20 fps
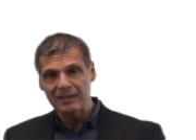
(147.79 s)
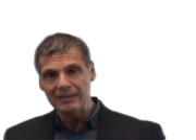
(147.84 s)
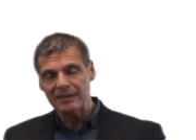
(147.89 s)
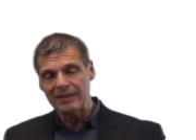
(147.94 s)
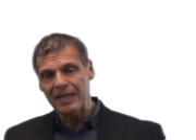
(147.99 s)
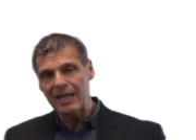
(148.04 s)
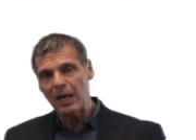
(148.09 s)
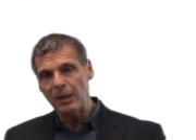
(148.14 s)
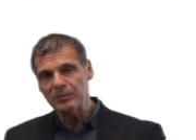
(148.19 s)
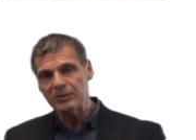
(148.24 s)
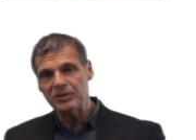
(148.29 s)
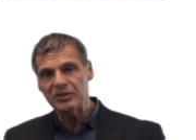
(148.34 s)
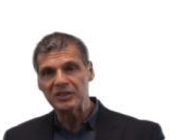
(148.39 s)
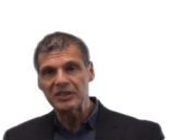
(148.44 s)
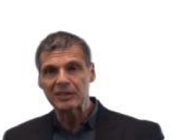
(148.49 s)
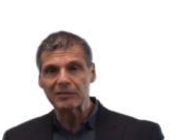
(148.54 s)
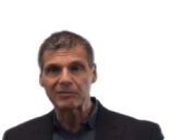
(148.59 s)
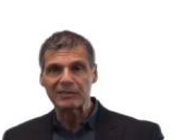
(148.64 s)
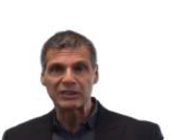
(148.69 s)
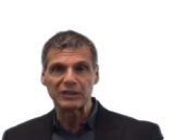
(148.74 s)
that help to
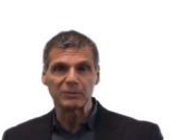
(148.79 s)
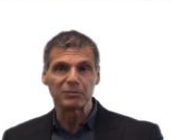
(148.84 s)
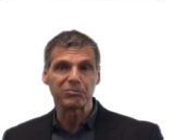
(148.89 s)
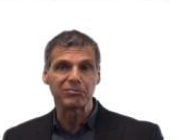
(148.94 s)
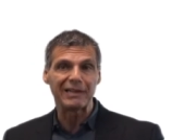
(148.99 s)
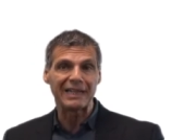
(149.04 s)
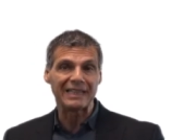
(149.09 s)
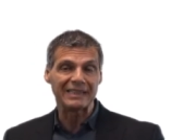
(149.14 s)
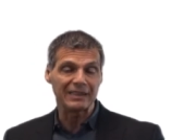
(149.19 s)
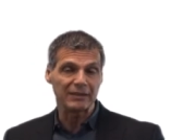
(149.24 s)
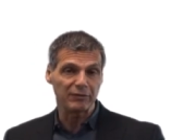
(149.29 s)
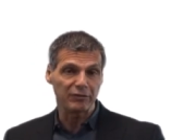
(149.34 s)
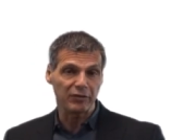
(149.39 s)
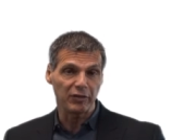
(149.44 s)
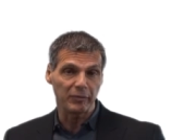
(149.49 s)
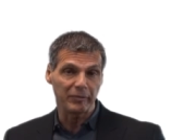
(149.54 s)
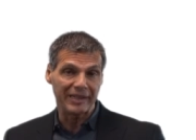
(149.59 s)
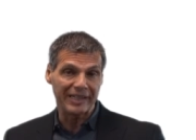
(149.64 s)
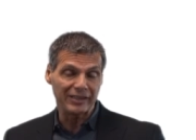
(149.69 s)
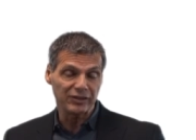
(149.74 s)
decrease brain
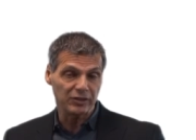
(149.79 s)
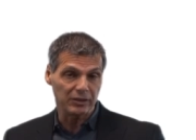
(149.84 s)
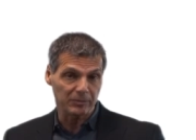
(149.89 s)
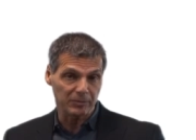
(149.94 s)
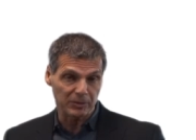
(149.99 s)
inflammation,